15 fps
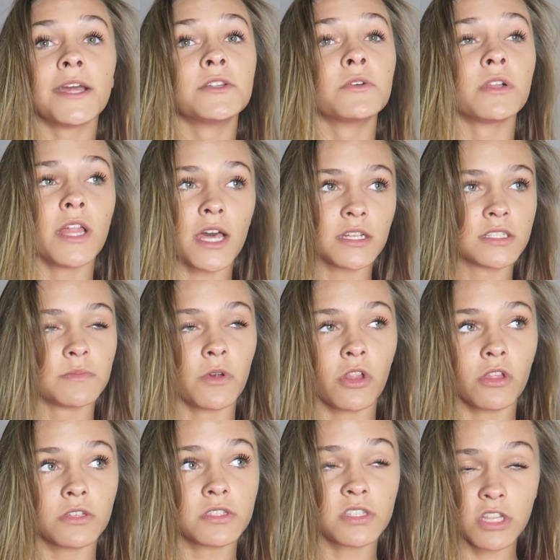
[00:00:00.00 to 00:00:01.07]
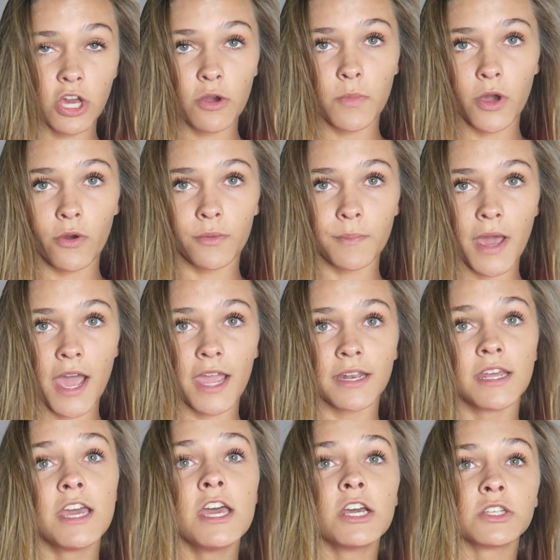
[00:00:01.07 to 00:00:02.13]
I do a lot of slow-mo on
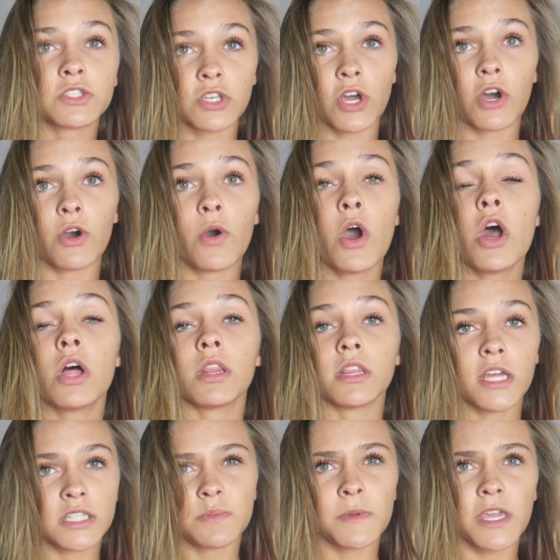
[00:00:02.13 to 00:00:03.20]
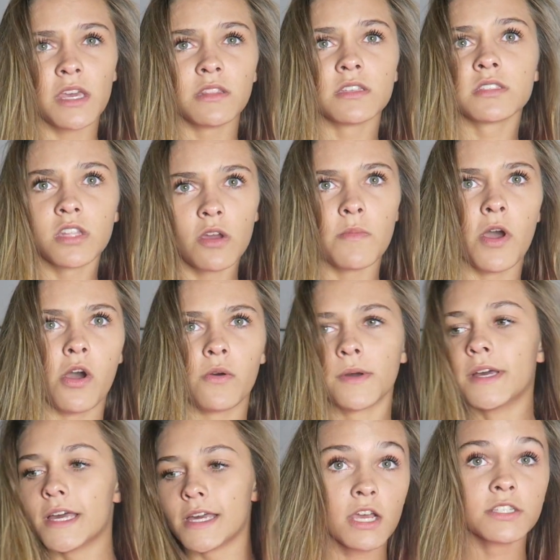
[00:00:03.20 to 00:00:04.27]
mine, so let's begin the slow-mo.
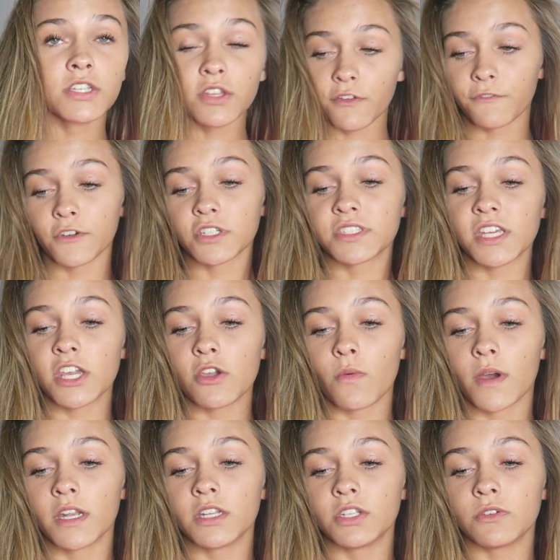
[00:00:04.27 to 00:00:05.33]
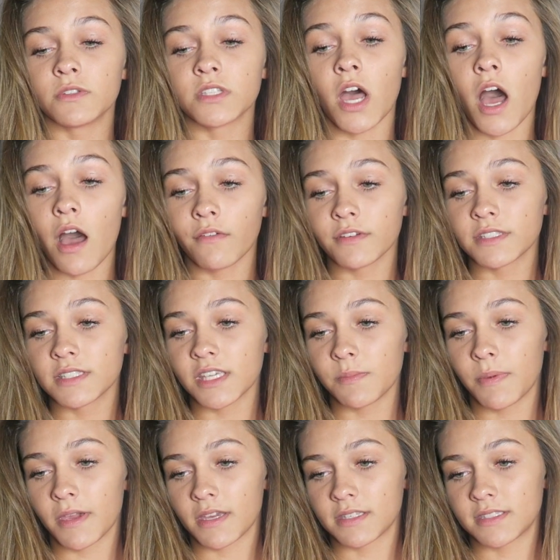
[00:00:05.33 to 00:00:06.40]
So the first thing you wanna do is obviously
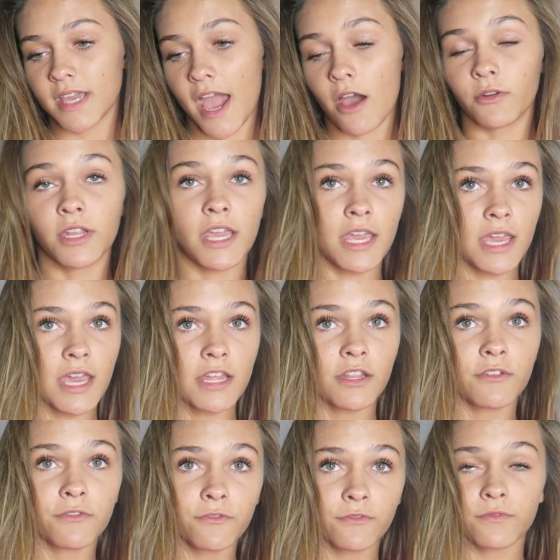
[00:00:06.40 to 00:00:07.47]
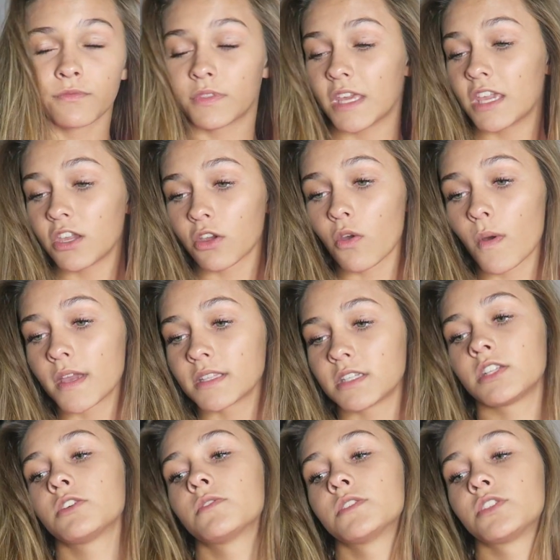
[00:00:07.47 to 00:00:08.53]
pick a sound and the thing you're going
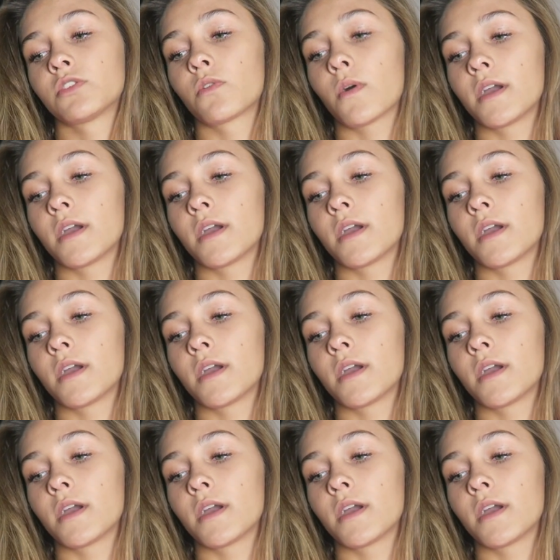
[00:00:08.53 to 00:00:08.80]
to do is you're